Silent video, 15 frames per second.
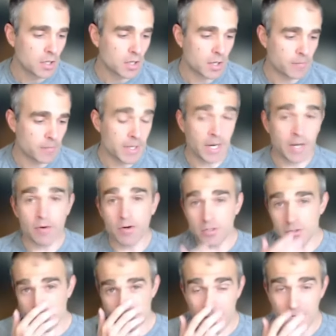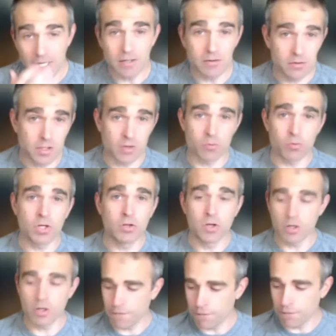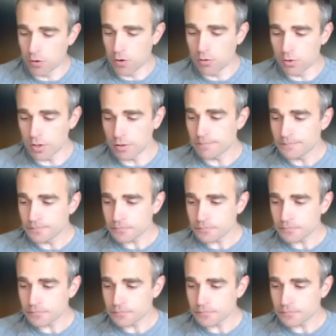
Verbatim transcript: And I'll also say, you know, when you look forward,